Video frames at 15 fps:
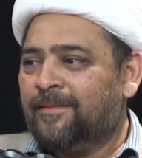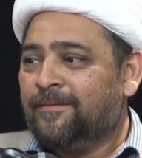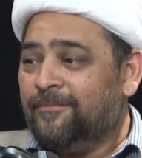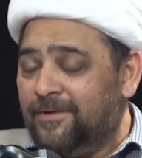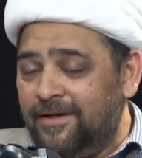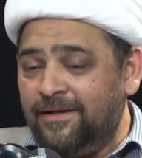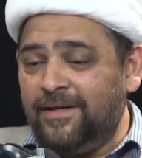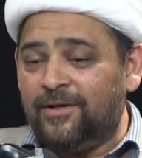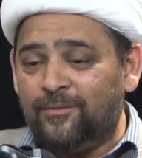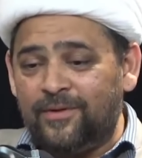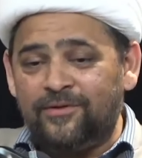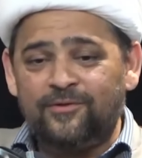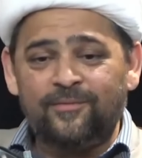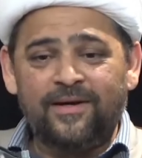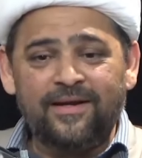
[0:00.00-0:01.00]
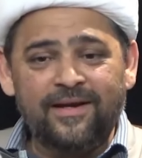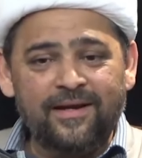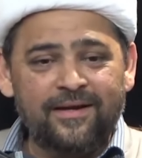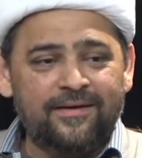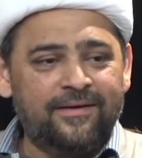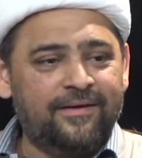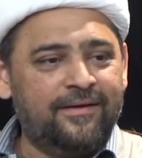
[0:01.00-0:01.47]
Really, it went to my
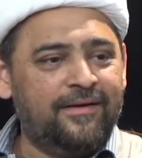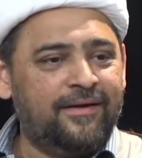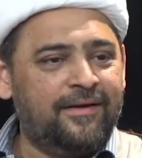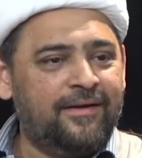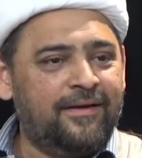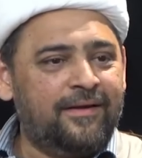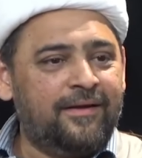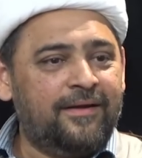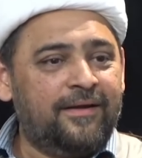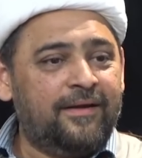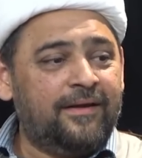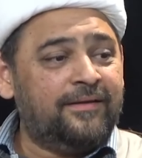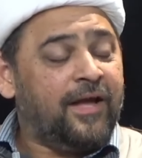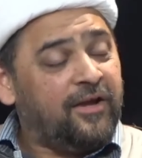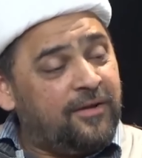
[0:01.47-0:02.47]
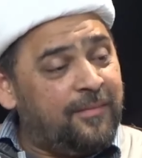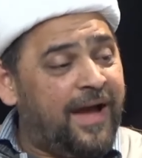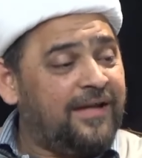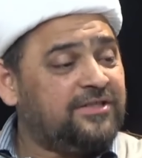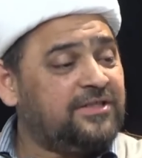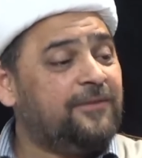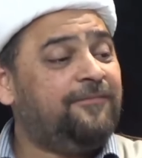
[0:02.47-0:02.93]
head. Now
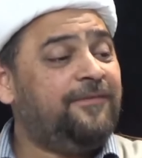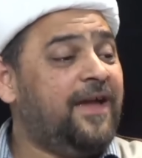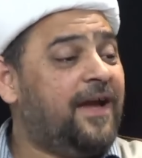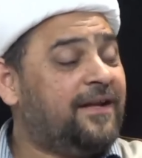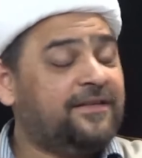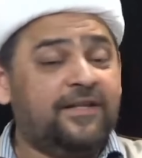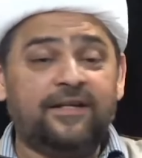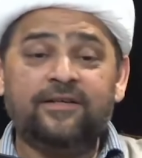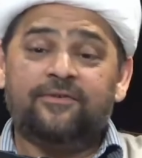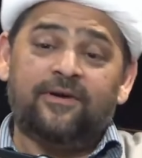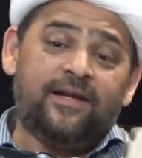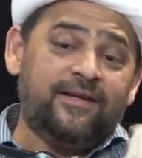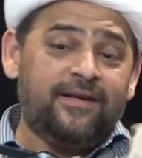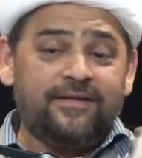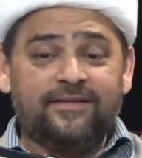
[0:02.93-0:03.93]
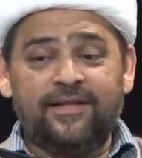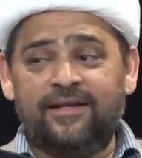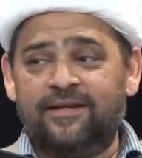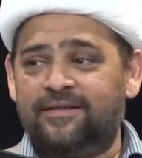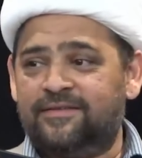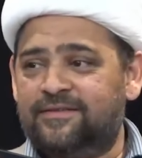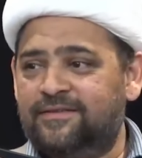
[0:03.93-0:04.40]
imagine if we had done greater
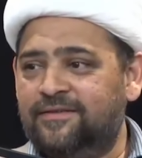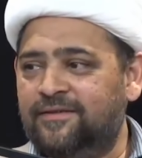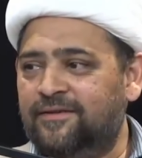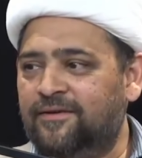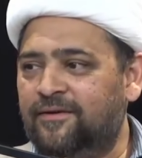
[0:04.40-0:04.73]
things.